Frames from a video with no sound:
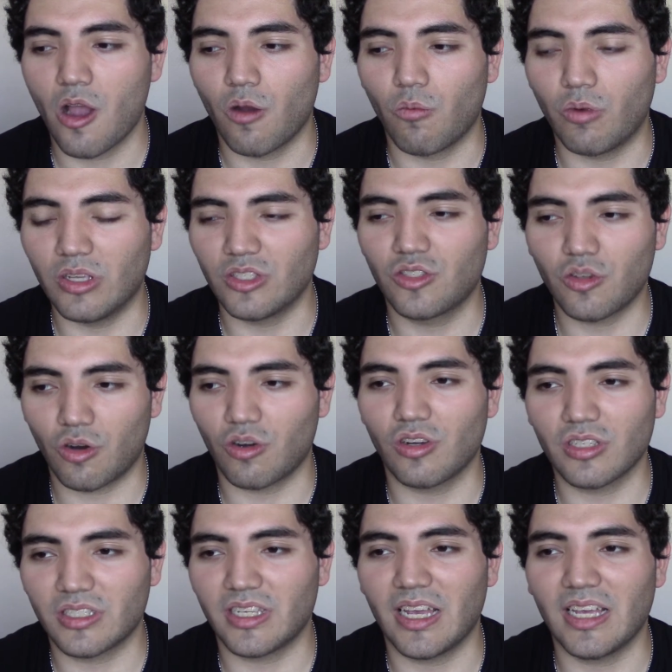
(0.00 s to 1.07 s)
When
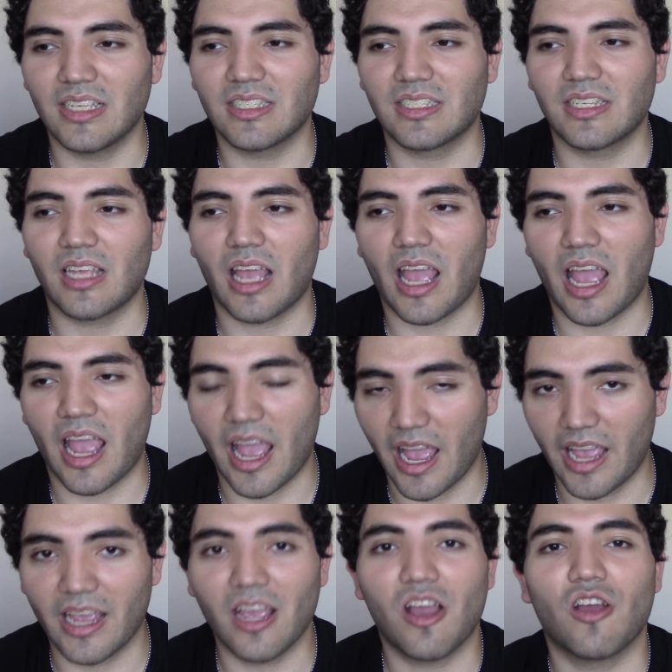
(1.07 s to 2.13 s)
Zoro says,
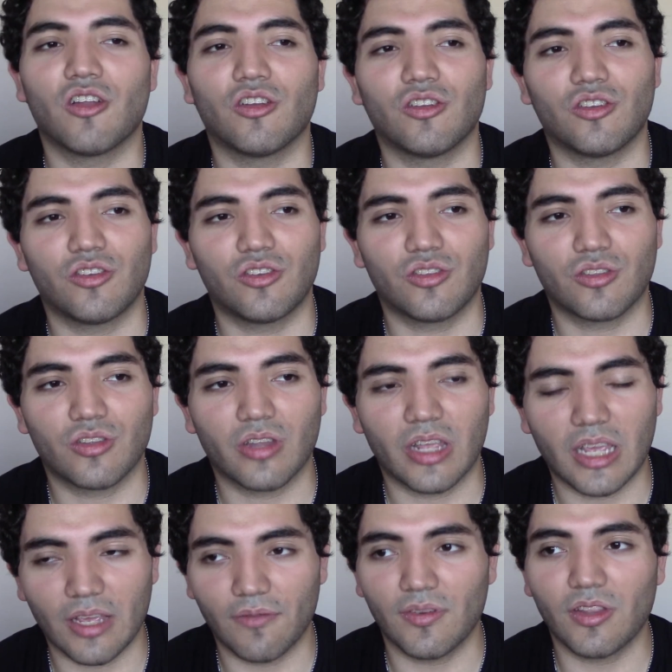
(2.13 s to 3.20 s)

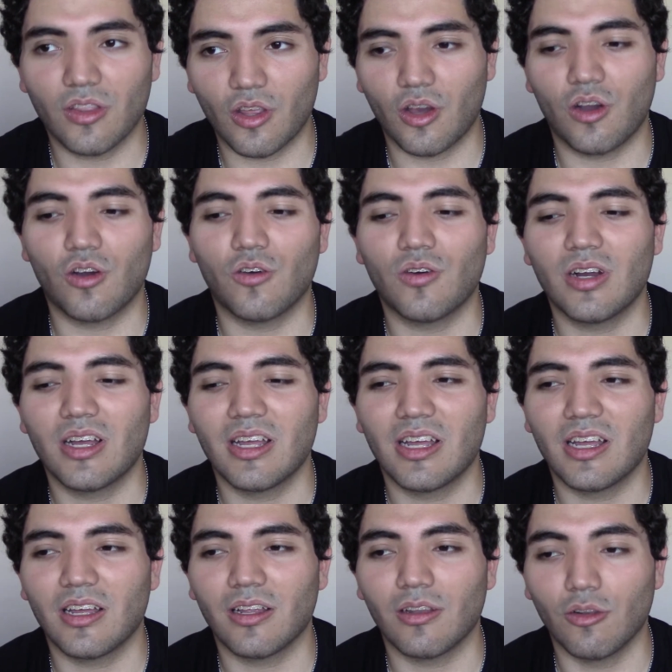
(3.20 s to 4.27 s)
even though
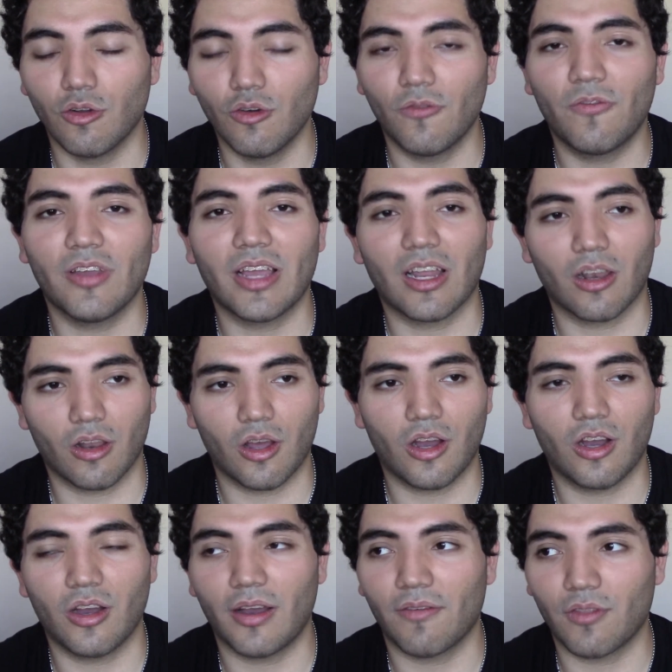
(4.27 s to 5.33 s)
Luffy and
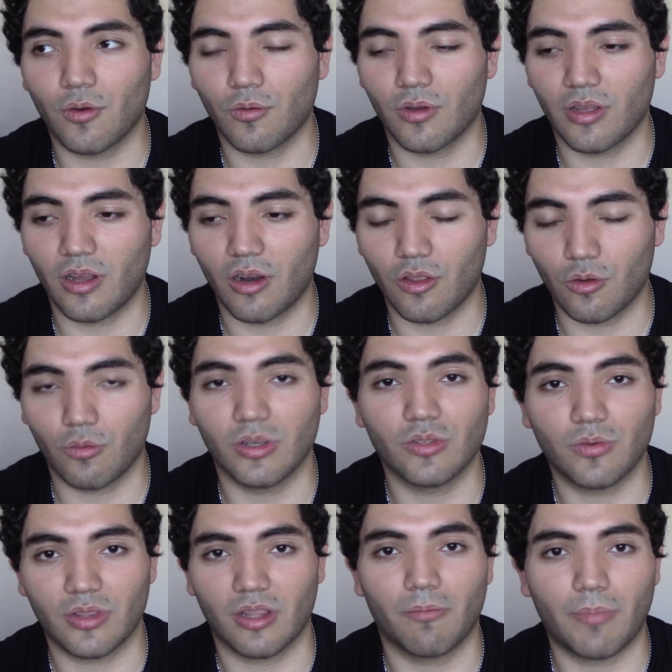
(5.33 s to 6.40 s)
Law are the ones
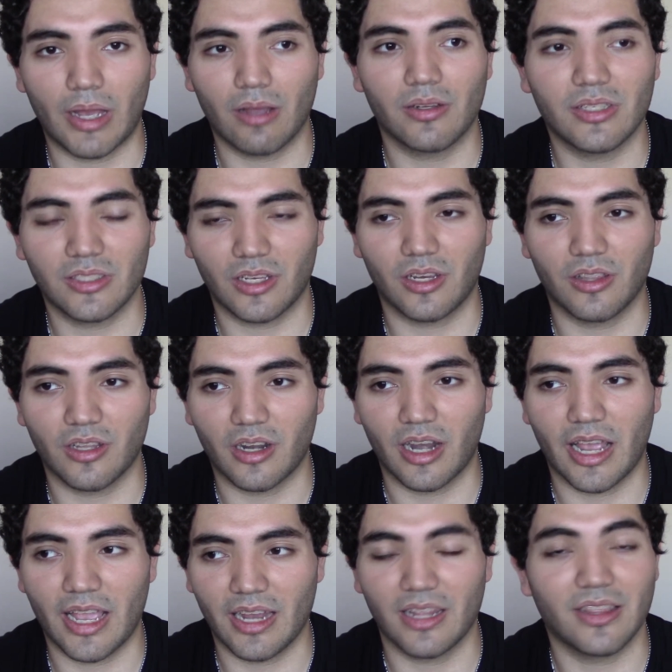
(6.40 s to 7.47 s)
with the bounties on their
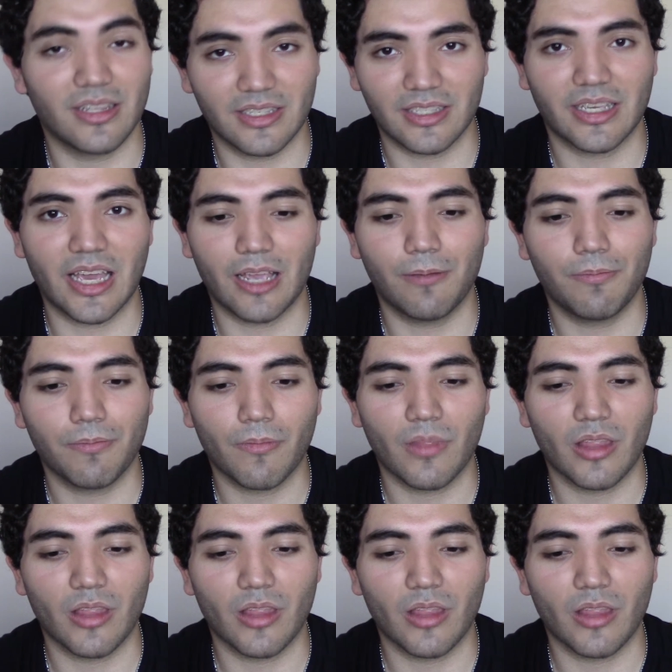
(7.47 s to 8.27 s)
head in this game,